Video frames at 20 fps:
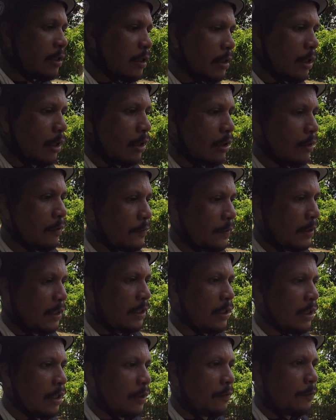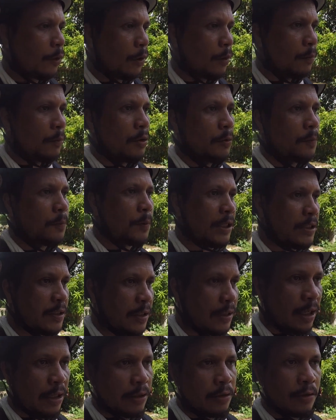of the former
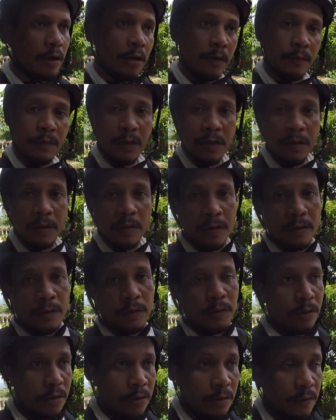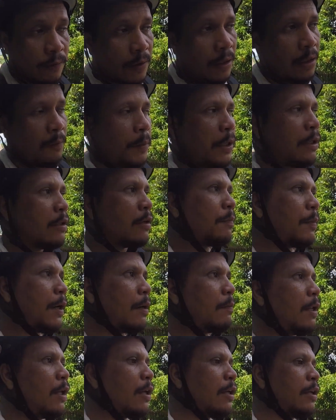president of the Third Philippine
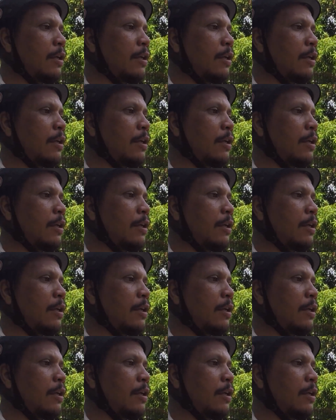Republic.